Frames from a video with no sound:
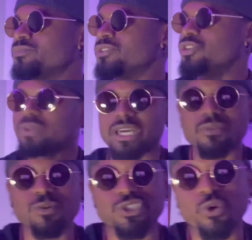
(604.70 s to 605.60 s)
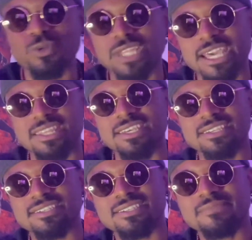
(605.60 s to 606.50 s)
you get results like
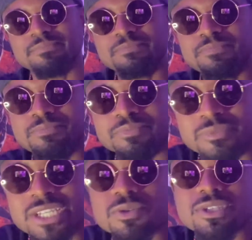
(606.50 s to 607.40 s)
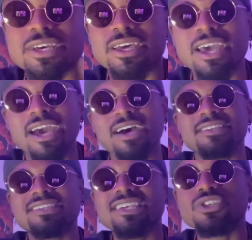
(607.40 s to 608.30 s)
this. This was a
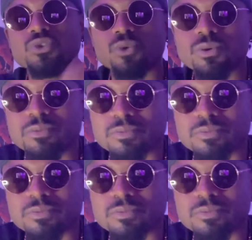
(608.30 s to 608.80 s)
sigil